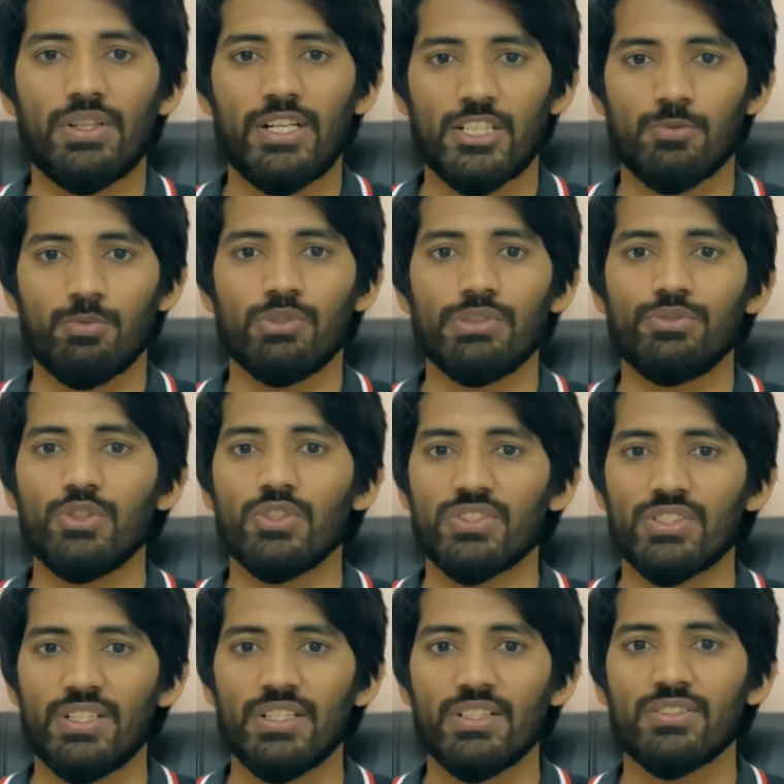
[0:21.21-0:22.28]
Let's suppose if you're
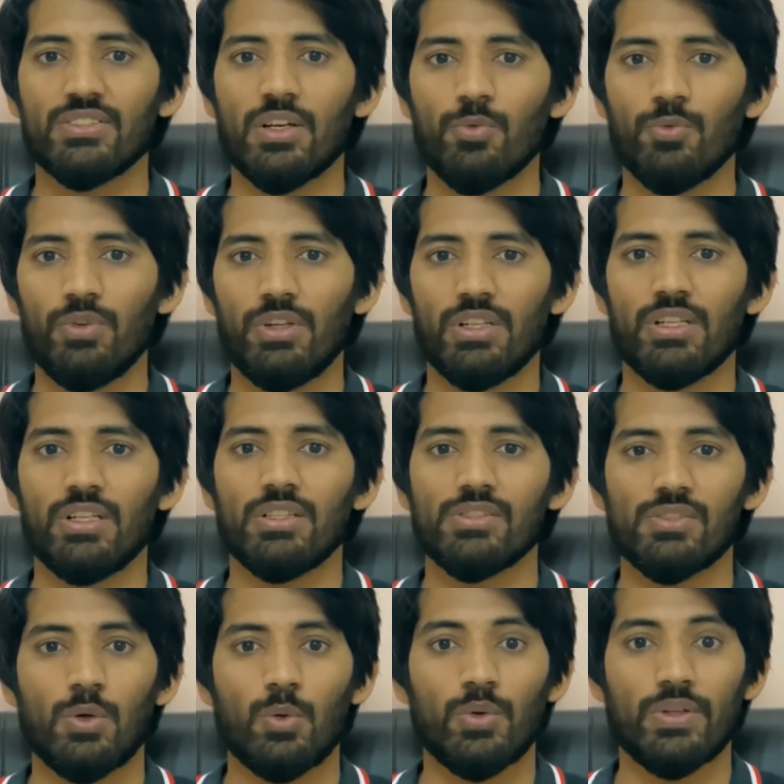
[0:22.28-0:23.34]
studying somewhere, because
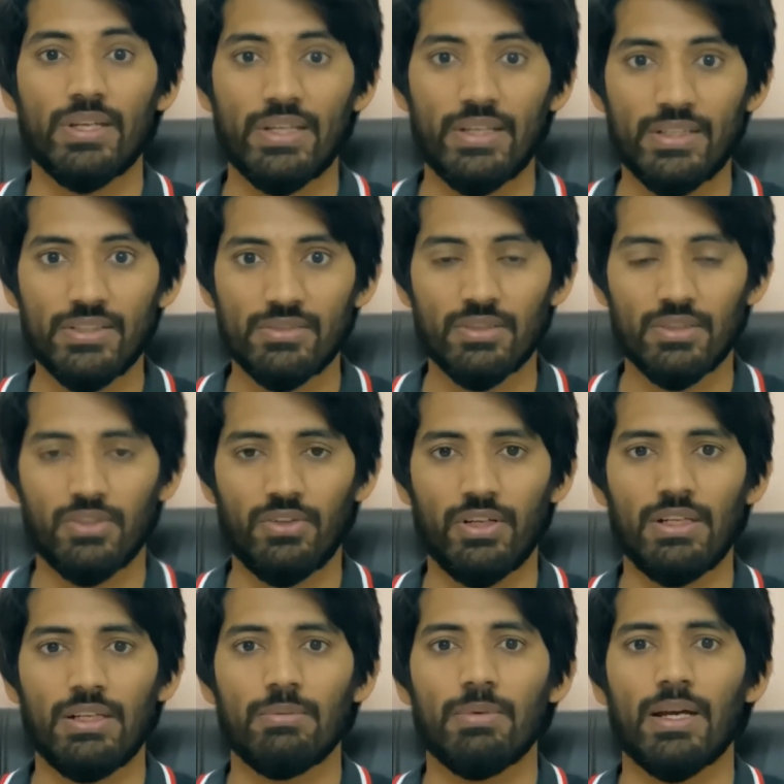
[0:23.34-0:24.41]
nowadays the
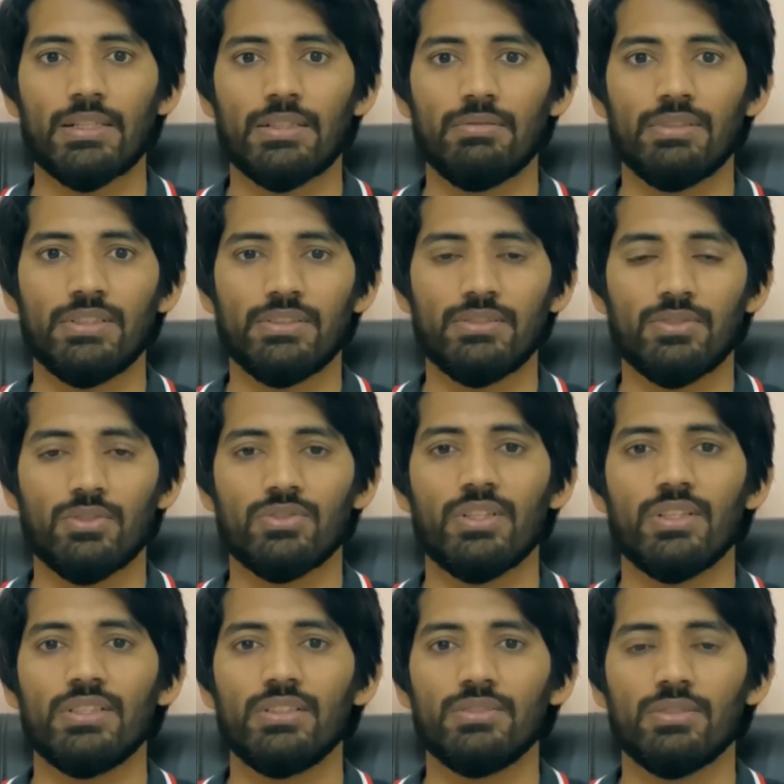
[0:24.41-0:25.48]
curriculum activities, the
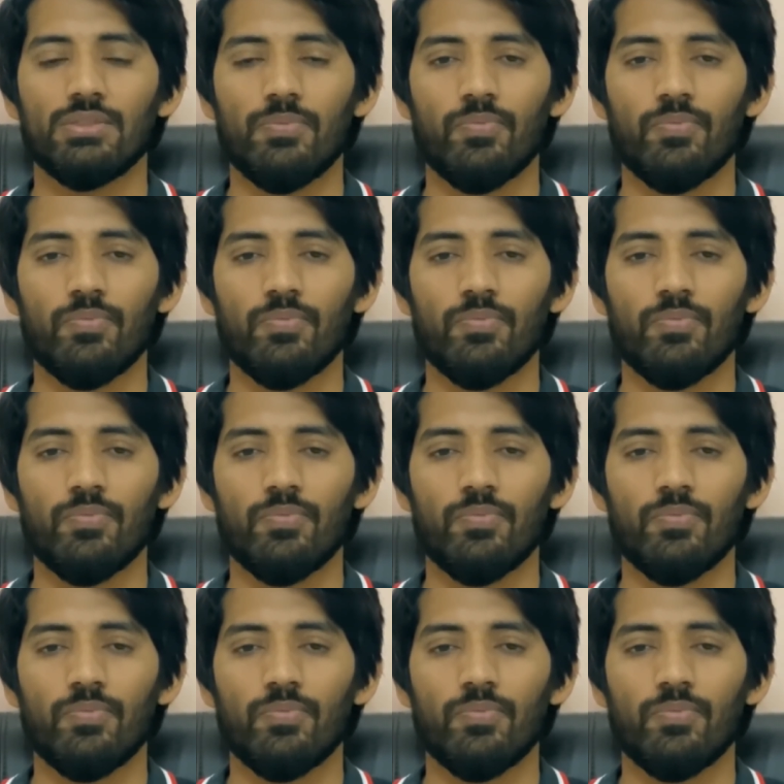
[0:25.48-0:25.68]
studies,